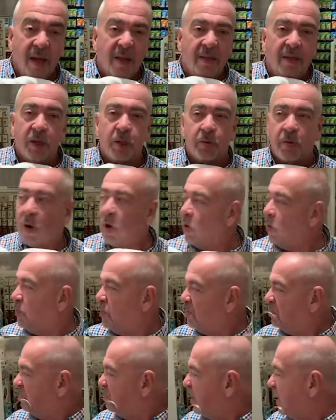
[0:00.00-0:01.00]
This robe
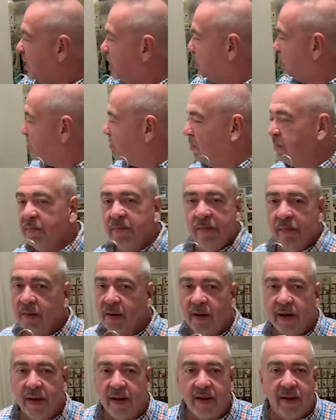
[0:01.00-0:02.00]

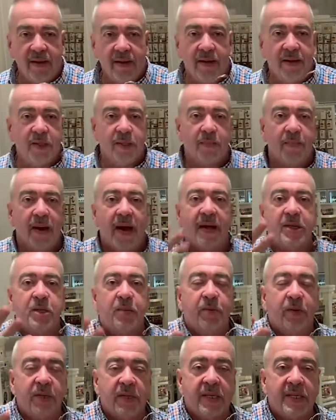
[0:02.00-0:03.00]
it's
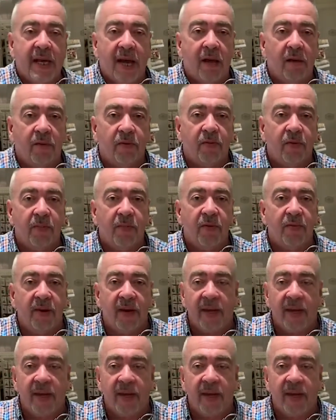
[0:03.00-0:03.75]
impossible to tell from the